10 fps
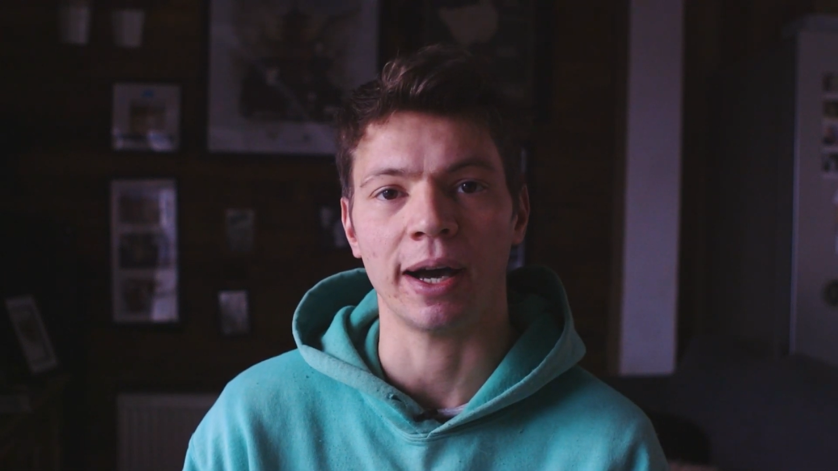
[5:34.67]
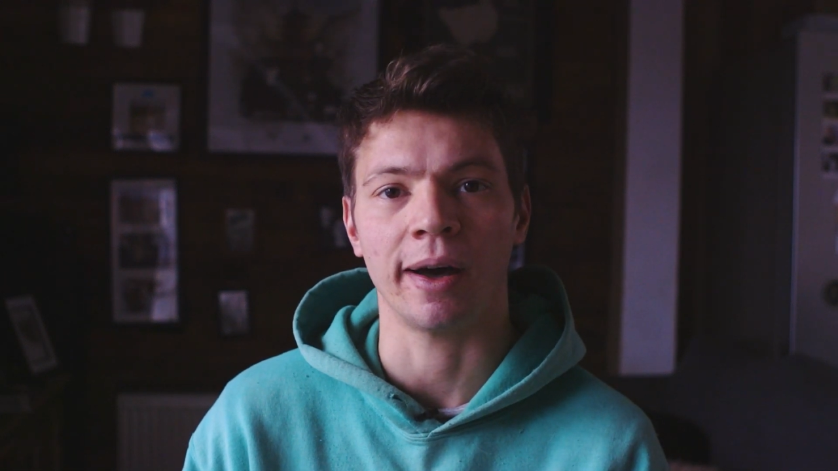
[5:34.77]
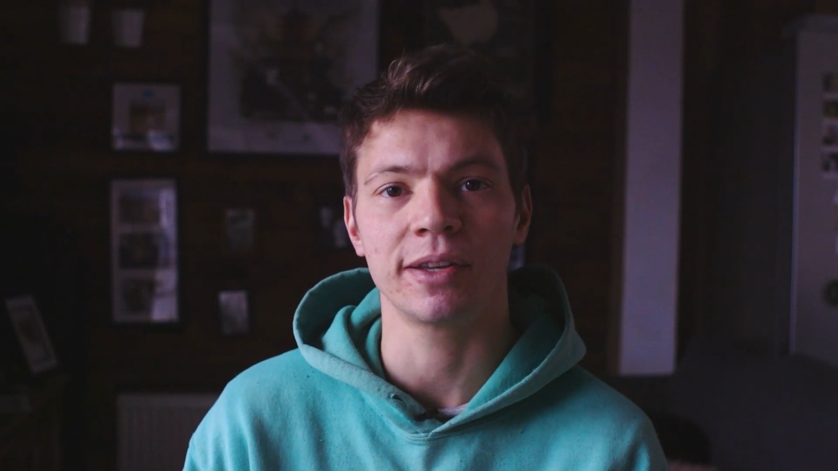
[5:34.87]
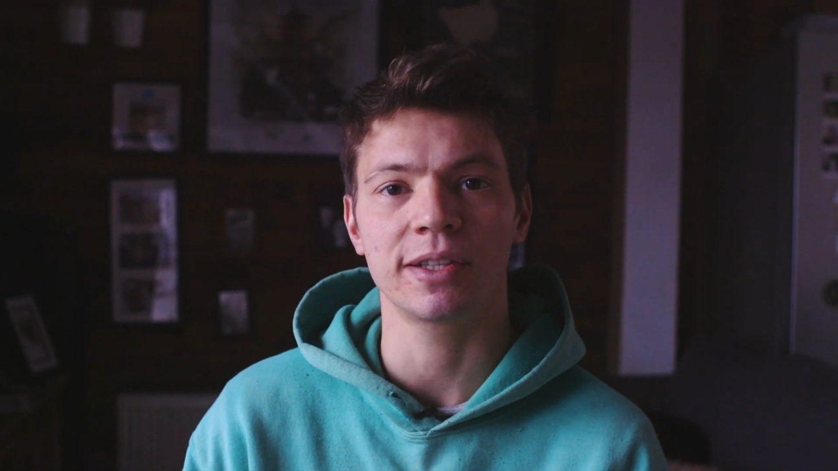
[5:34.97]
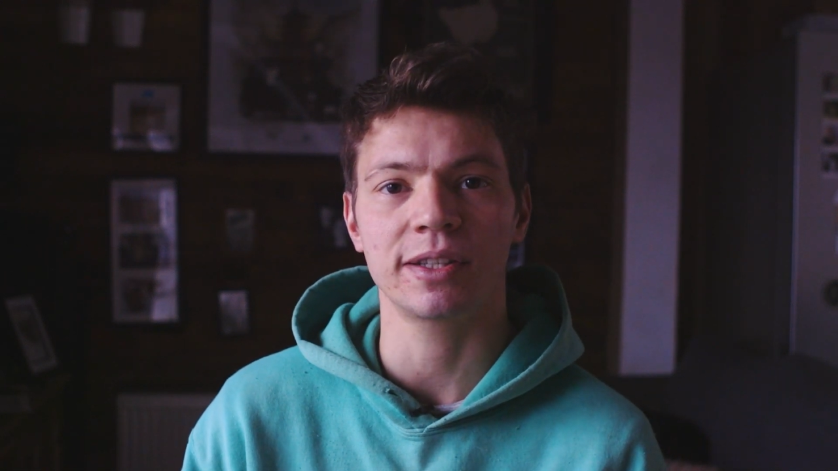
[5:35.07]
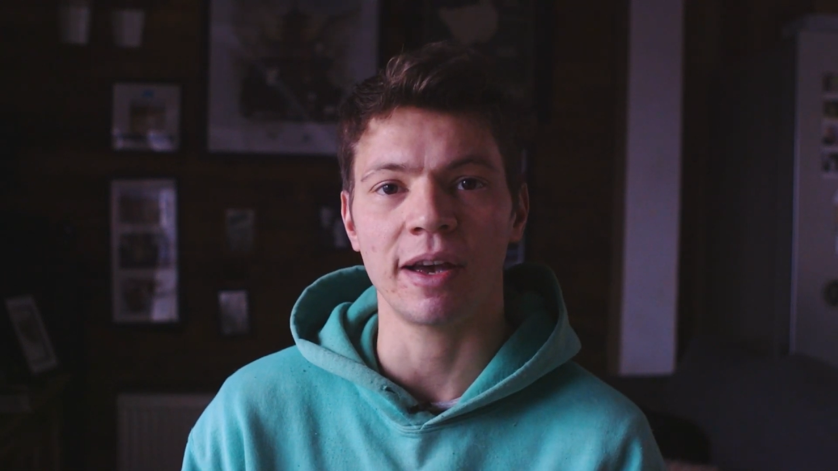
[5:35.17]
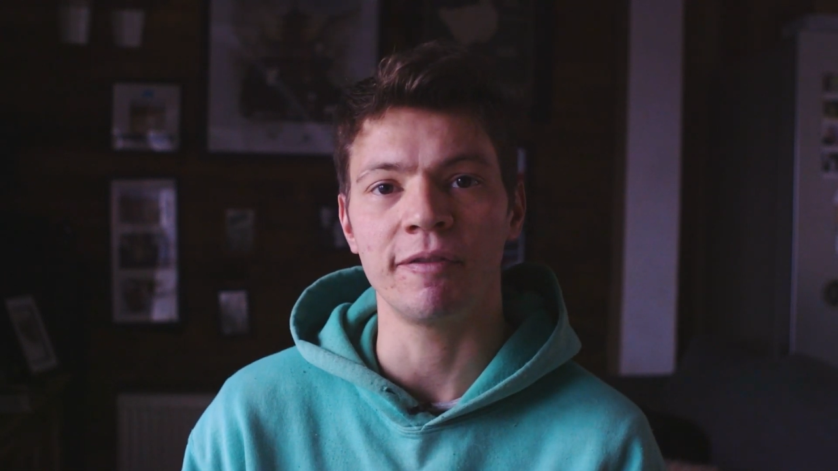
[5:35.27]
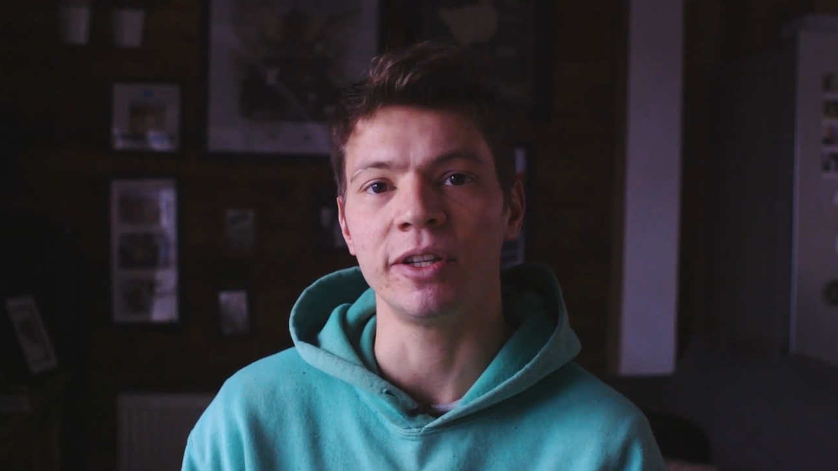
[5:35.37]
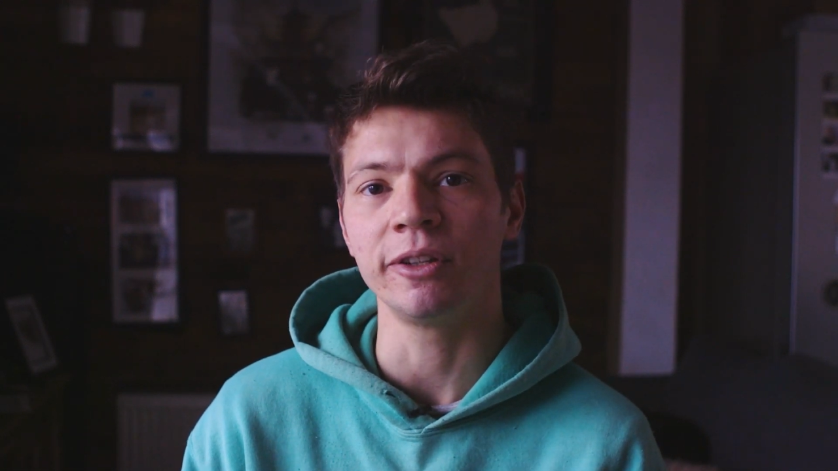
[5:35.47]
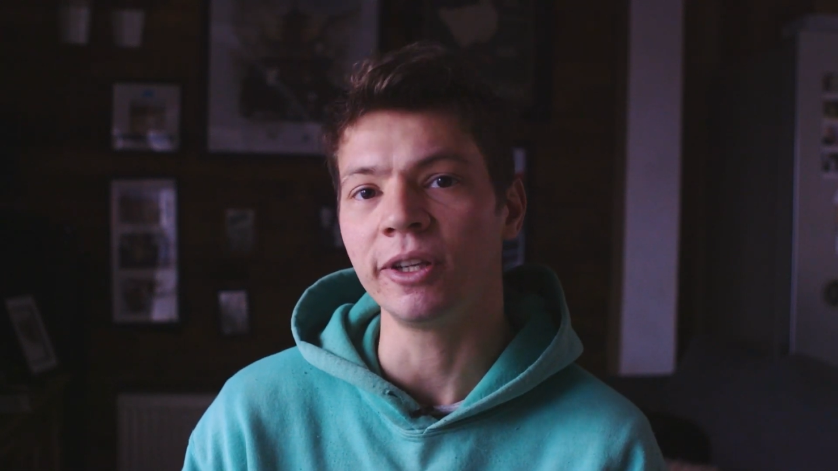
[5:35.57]
at
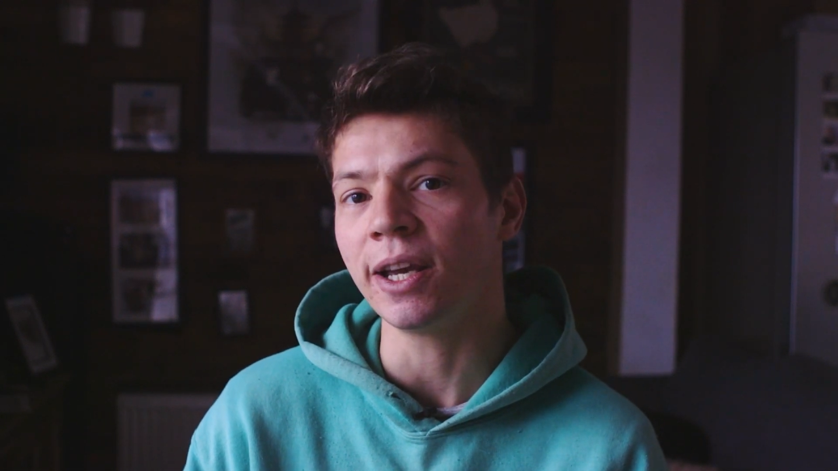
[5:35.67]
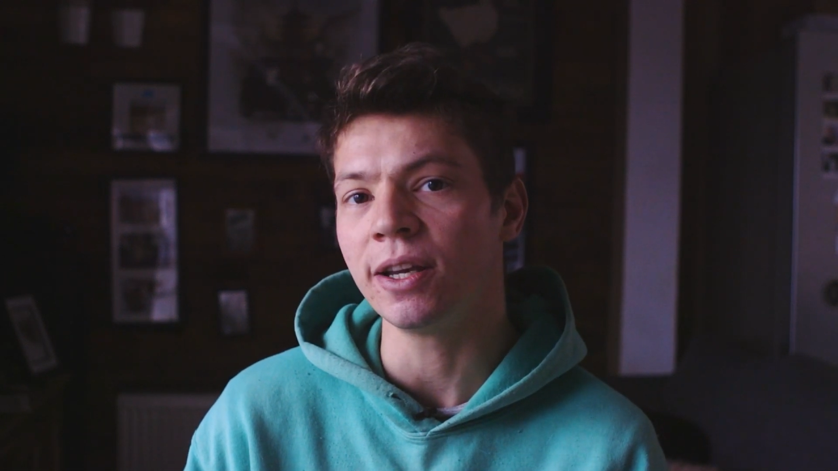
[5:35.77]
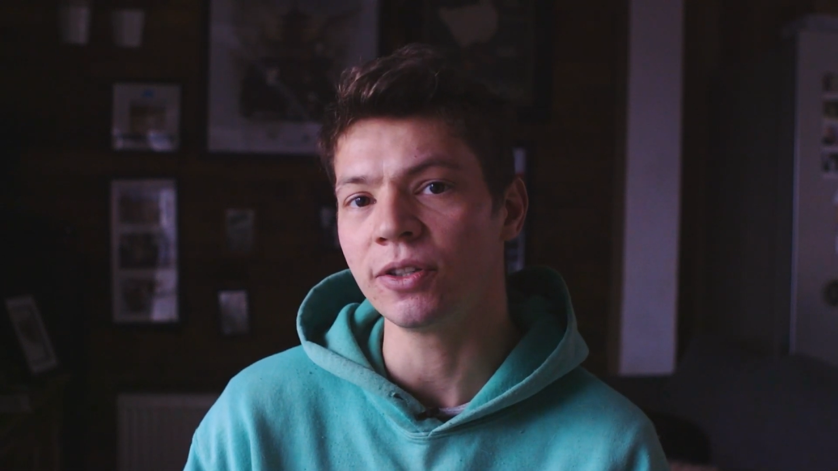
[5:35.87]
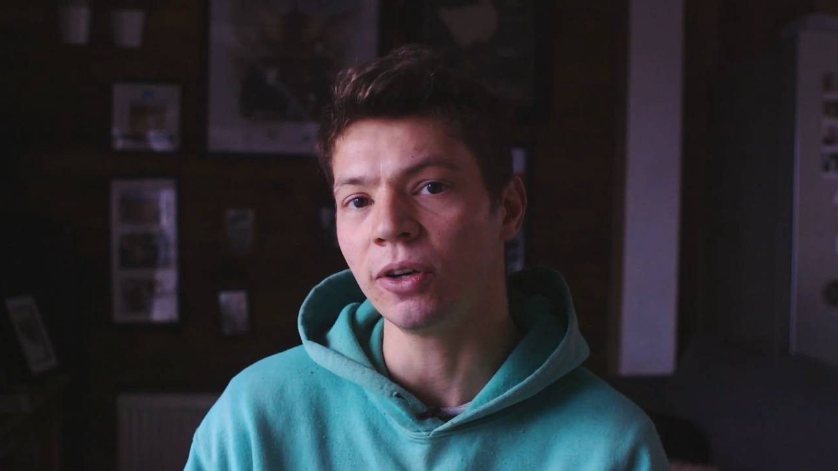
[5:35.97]
7 years